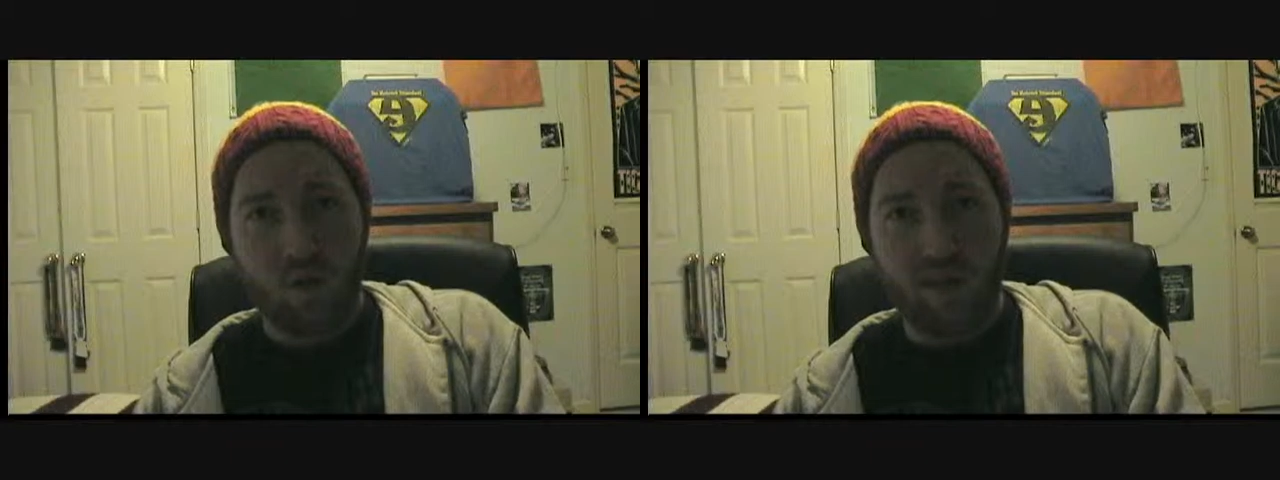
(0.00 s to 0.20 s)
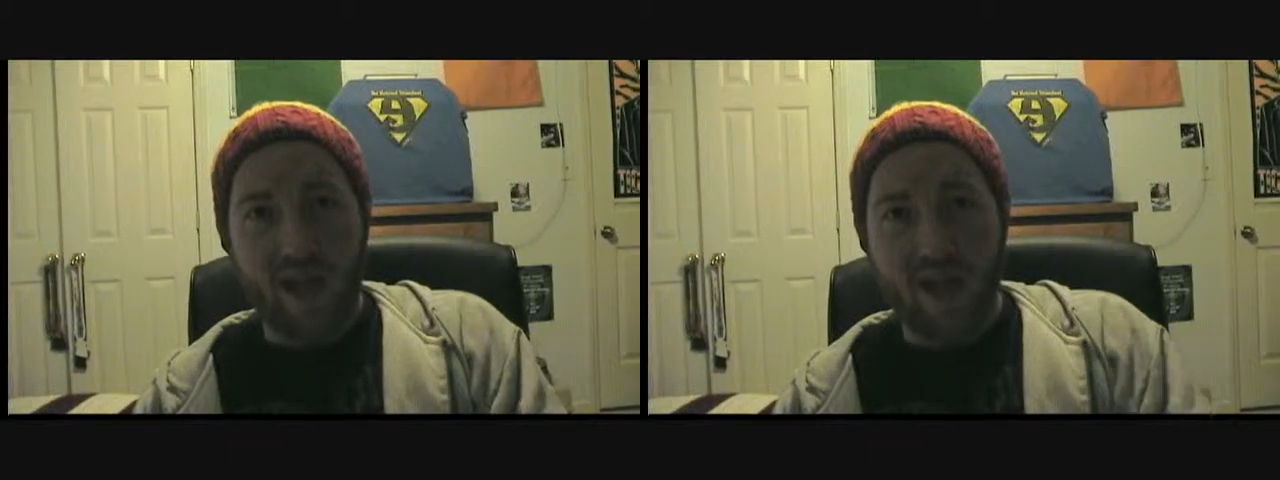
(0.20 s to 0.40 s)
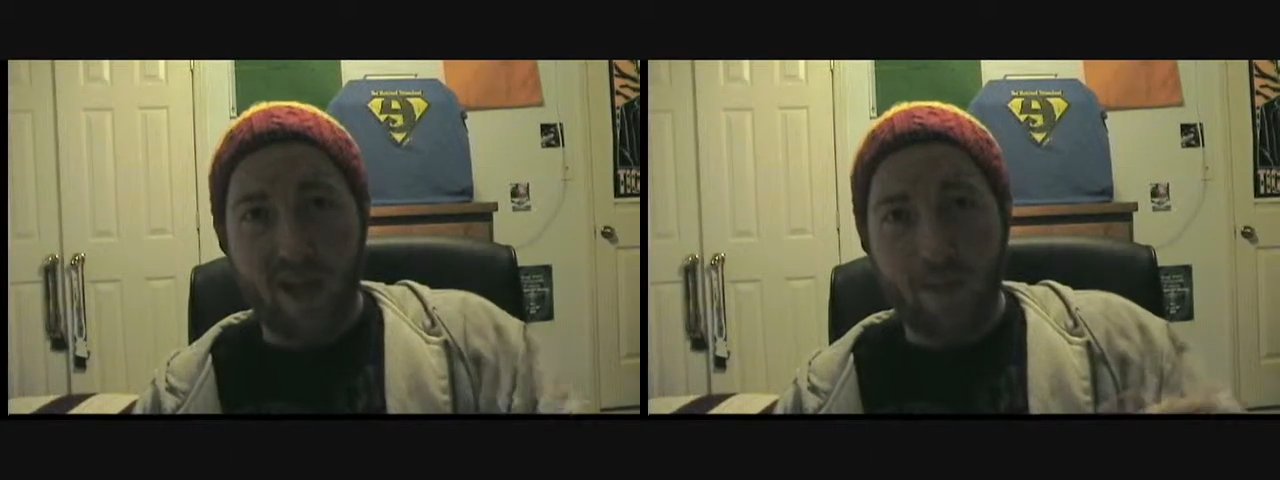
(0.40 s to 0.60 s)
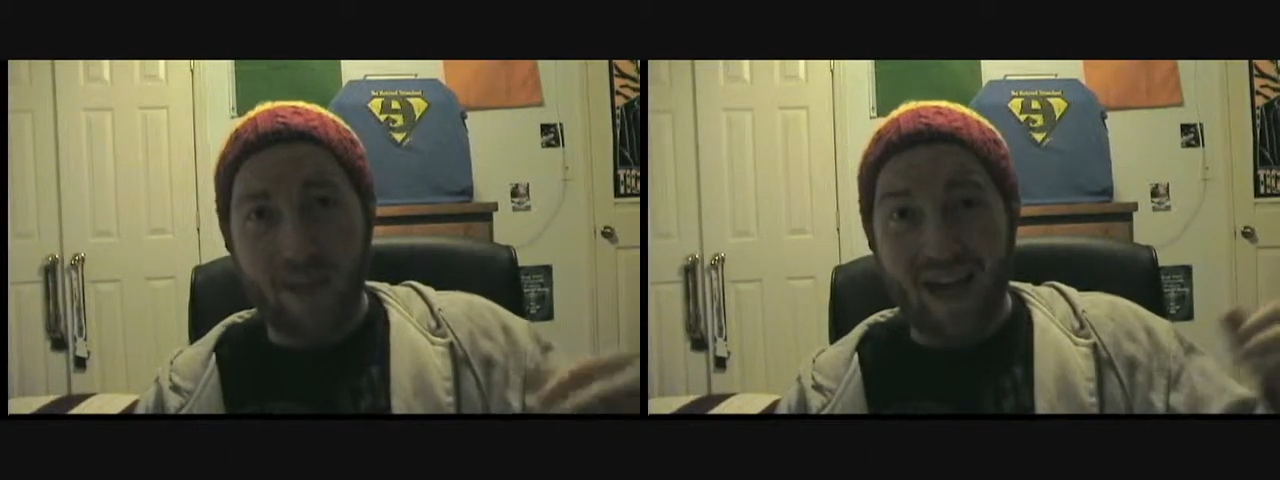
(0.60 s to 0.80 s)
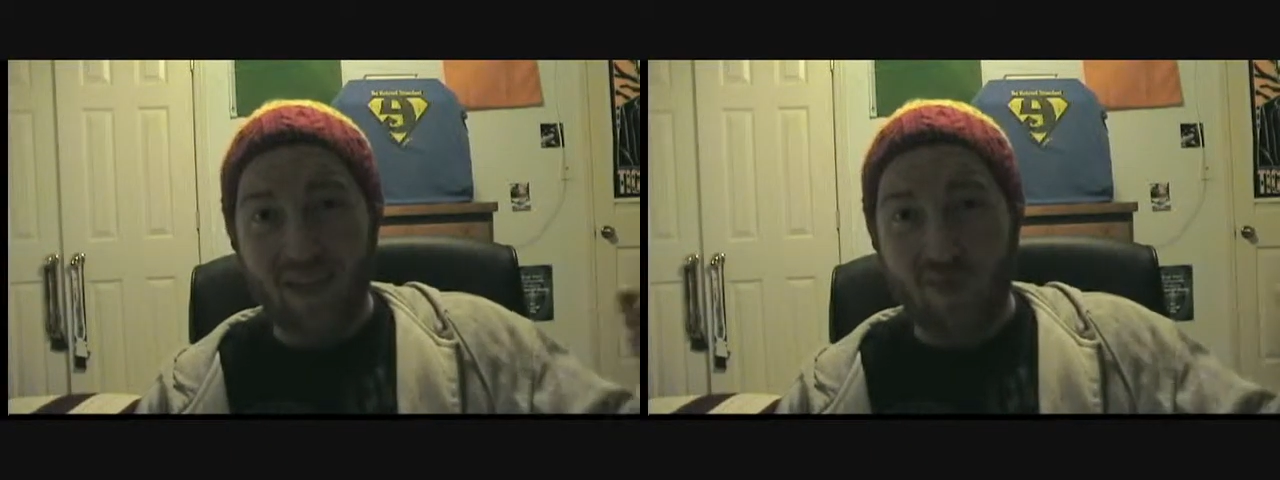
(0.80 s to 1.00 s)
we had a
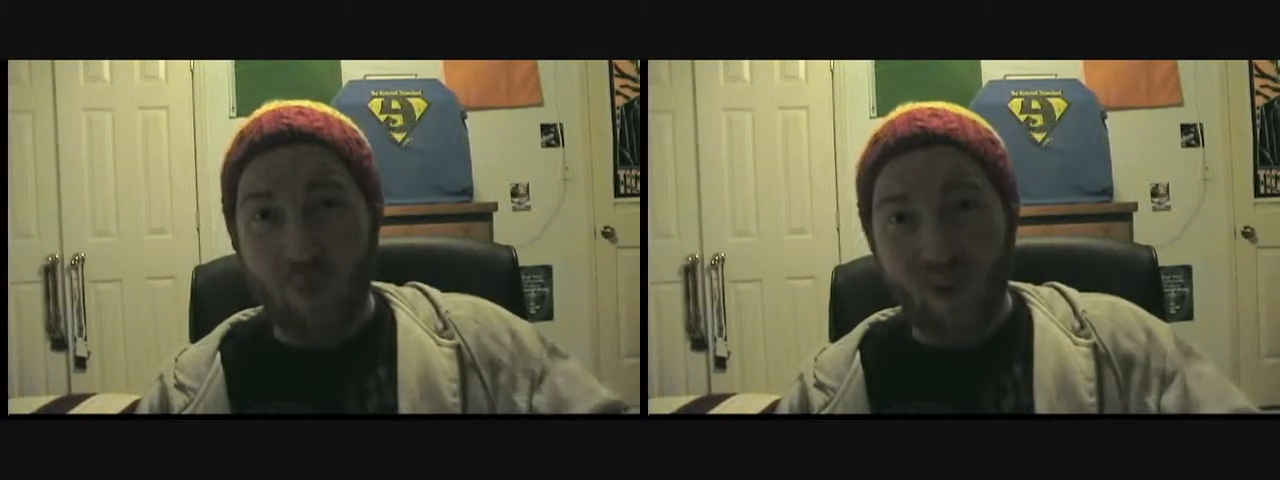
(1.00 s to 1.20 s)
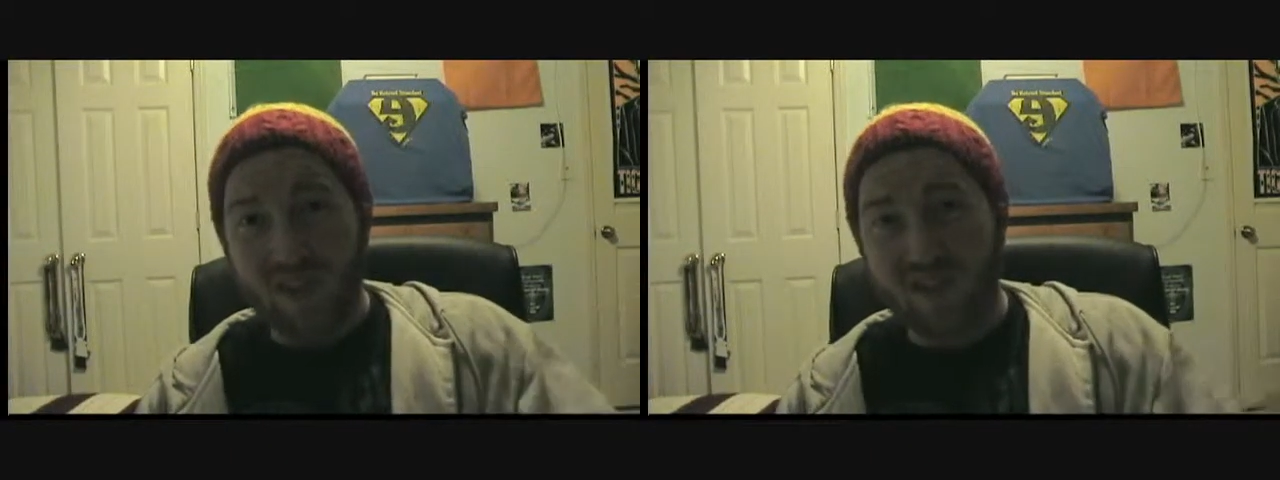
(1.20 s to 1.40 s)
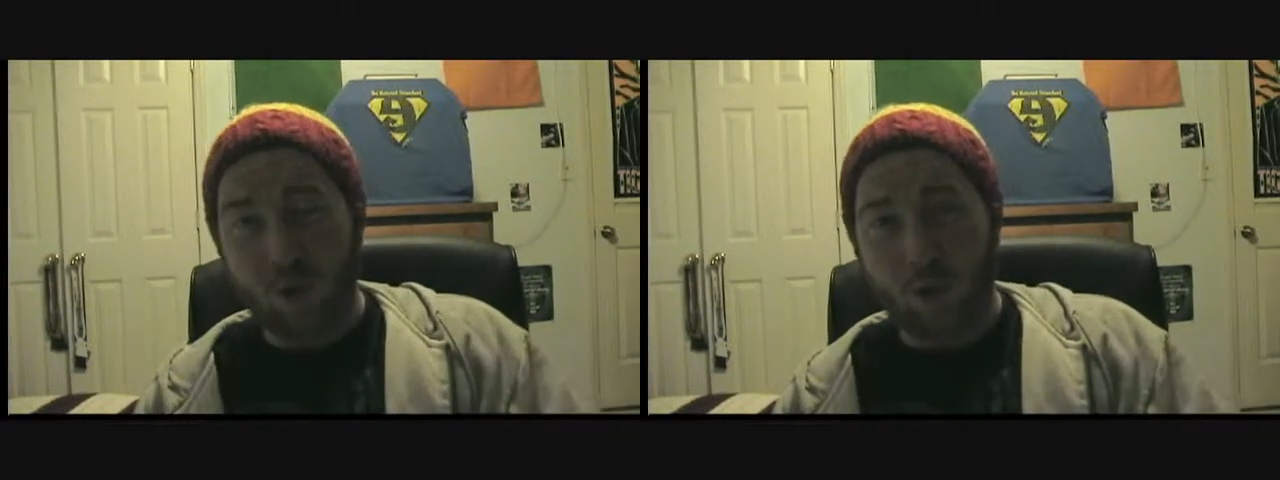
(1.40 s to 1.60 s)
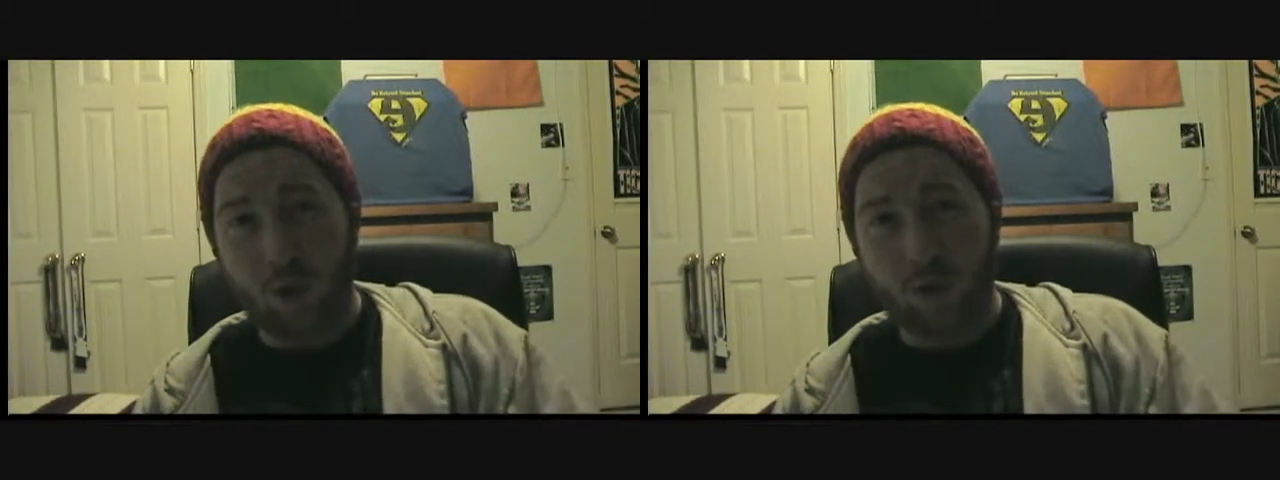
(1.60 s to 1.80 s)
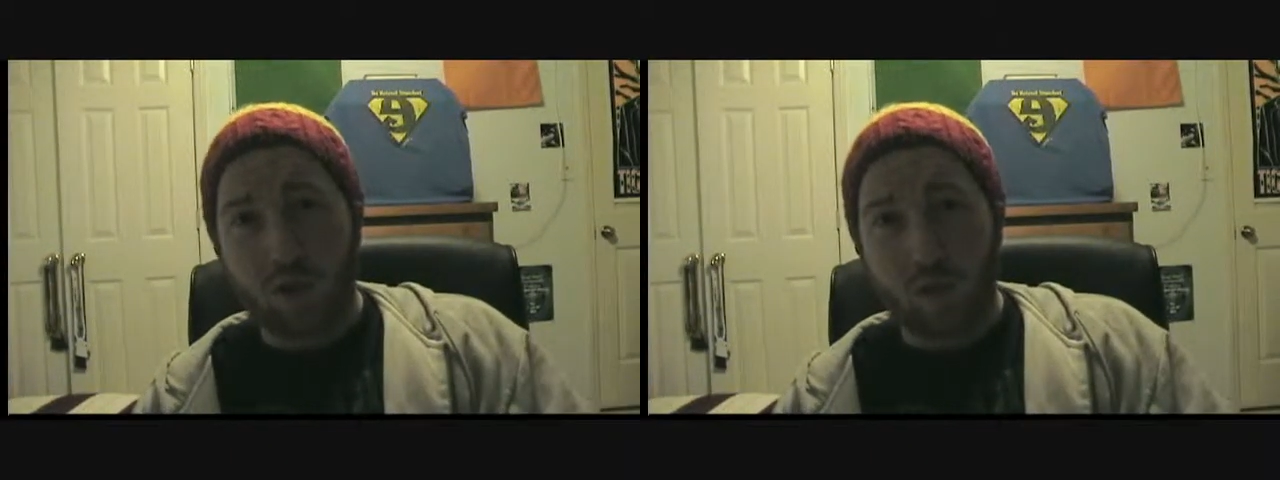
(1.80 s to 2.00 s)
massive
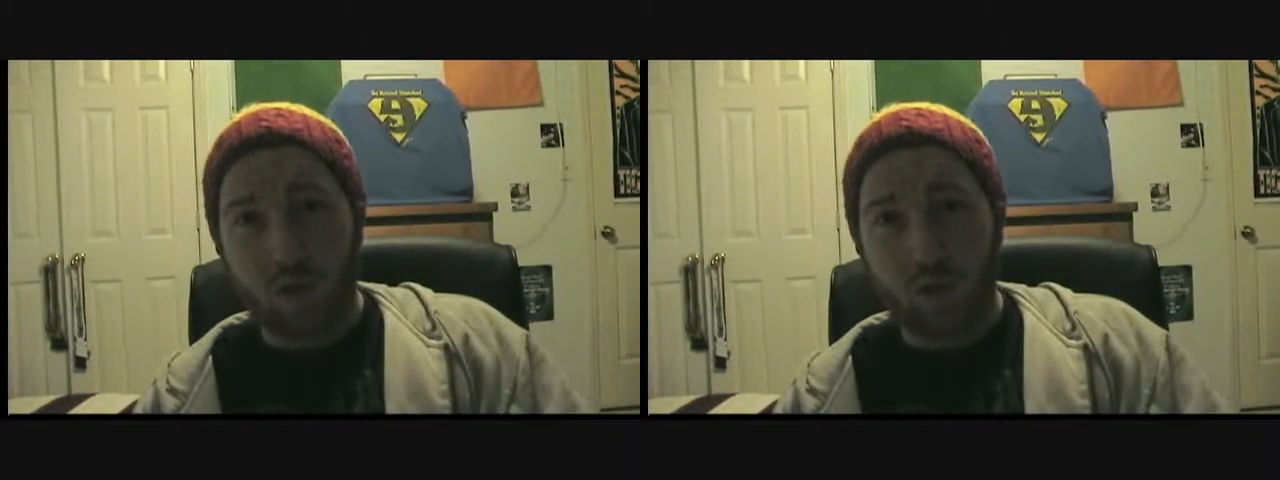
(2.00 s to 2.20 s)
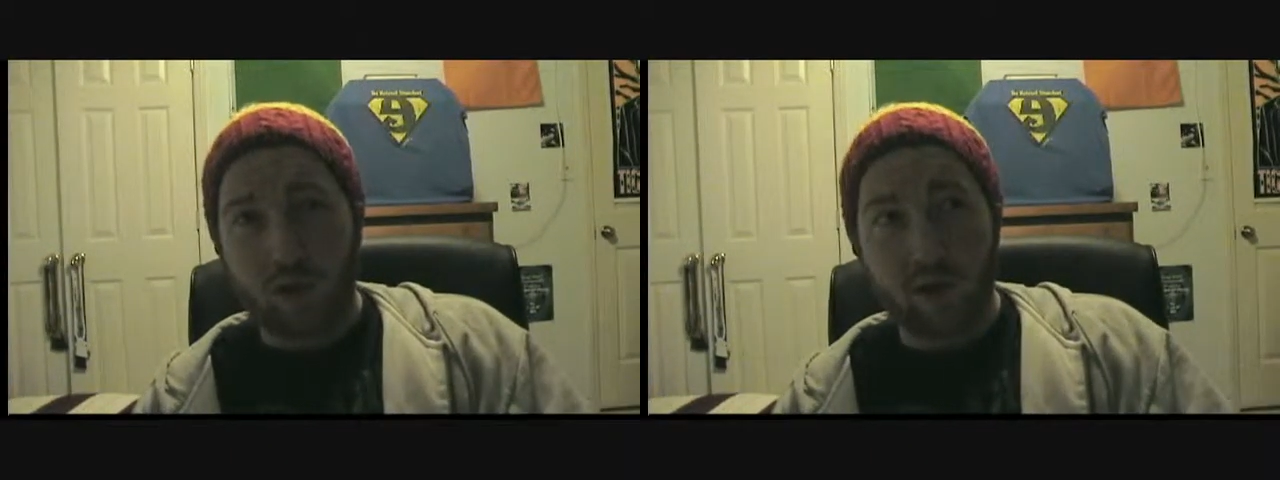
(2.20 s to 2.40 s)
windstorm come through